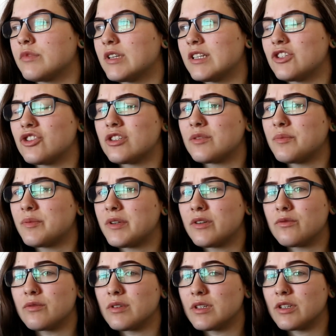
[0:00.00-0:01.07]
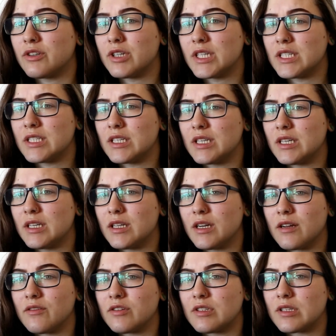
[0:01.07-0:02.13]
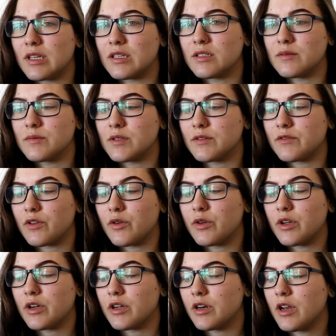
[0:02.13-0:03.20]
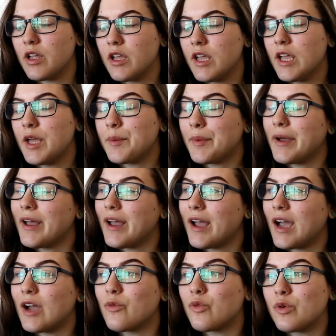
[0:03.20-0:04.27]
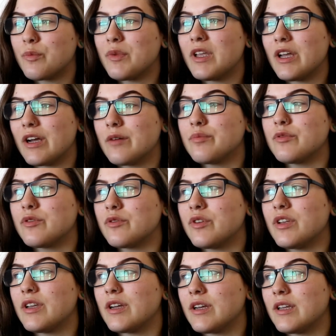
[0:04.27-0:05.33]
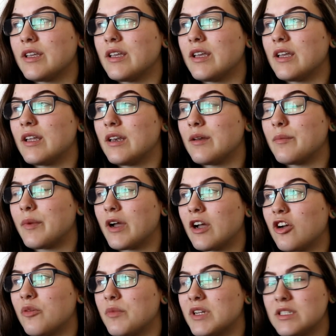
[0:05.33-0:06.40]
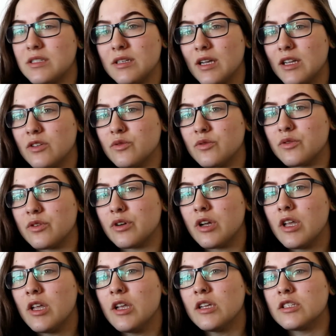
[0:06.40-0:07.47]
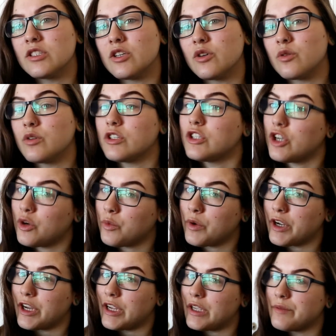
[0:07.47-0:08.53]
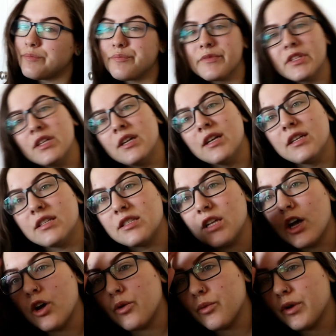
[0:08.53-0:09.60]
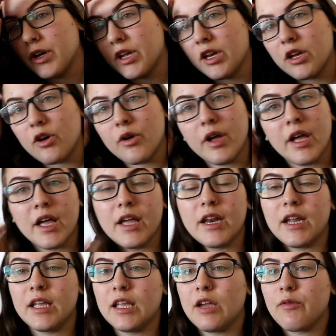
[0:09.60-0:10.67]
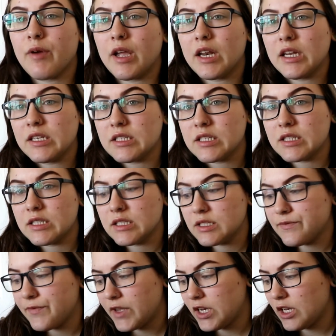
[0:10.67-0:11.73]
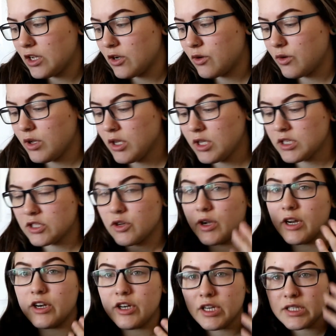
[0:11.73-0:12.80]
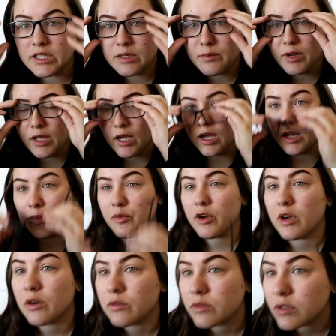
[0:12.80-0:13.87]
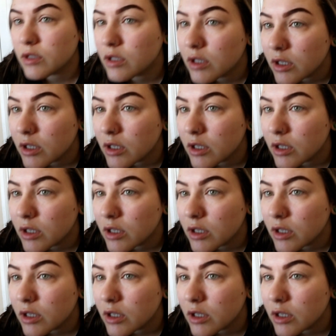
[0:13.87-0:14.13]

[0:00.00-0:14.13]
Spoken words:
it's just been really crazy and I've just had some stuff going on. But I will be uploading again back on my schedule, so don't worry. So we're gonna go ahead and get right into this video. So I already did my eyebrows,